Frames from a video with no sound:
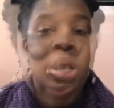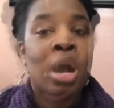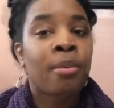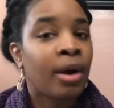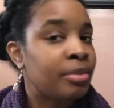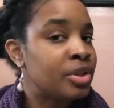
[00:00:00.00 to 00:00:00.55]
I'll
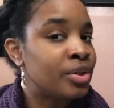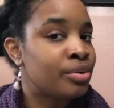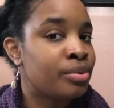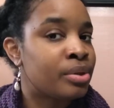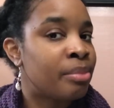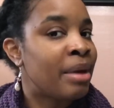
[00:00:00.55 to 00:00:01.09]
probably just
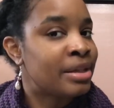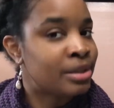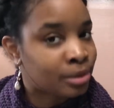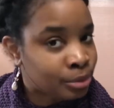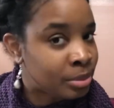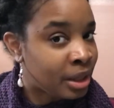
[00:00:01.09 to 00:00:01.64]
use the magic
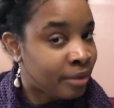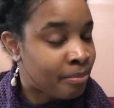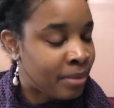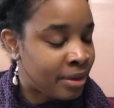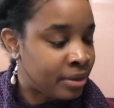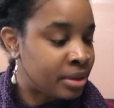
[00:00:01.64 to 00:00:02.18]
loop
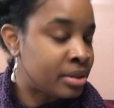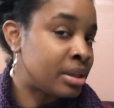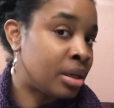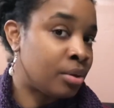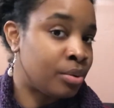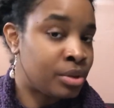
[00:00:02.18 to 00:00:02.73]
method instead
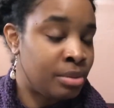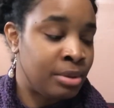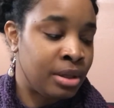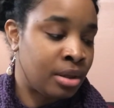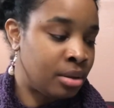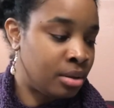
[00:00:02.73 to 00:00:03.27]
of those
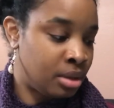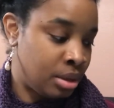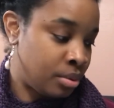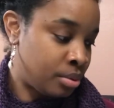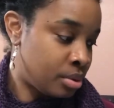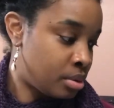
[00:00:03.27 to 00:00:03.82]
DPN
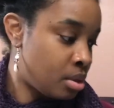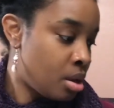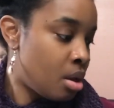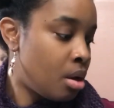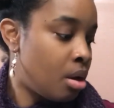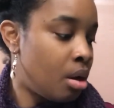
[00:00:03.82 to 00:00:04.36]
needles.
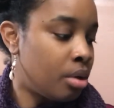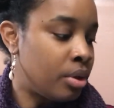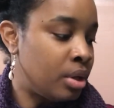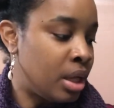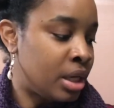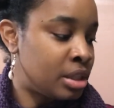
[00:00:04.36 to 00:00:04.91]
The
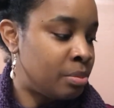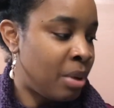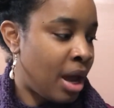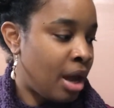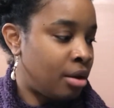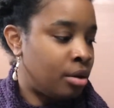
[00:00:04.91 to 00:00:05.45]
next
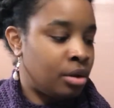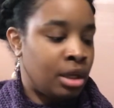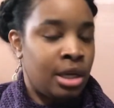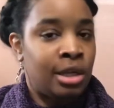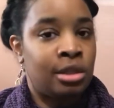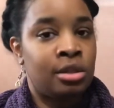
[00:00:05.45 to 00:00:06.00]
pattern
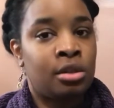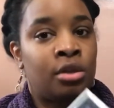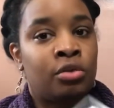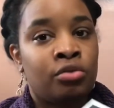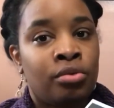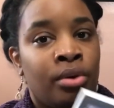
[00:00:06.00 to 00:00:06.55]
is the
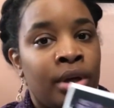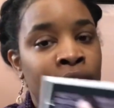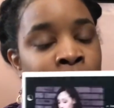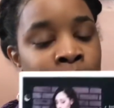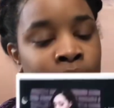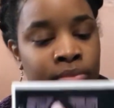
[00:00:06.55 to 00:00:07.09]
Victorian
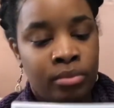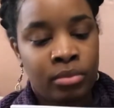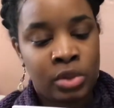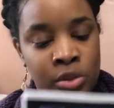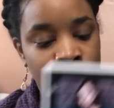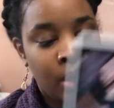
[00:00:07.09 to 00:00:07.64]

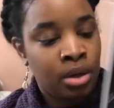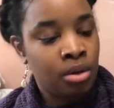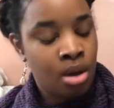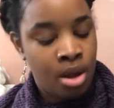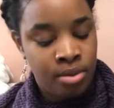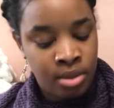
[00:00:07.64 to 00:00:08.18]
Sweater,
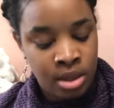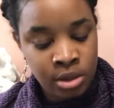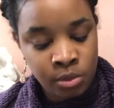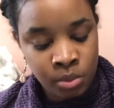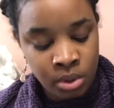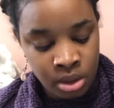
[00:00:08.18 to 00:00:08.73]
and this
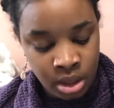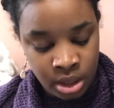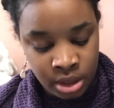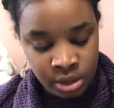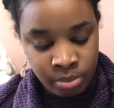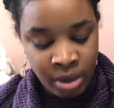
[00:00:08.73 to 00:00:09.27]
one
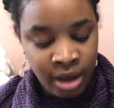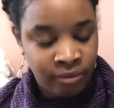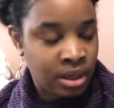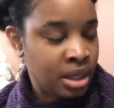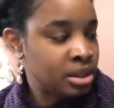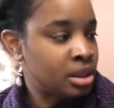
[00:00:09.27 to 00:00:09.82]
is by
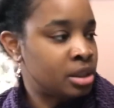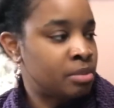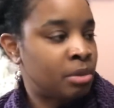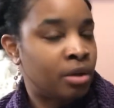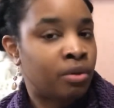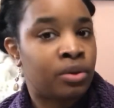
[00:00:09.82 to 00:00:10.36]
Vanessa Smith.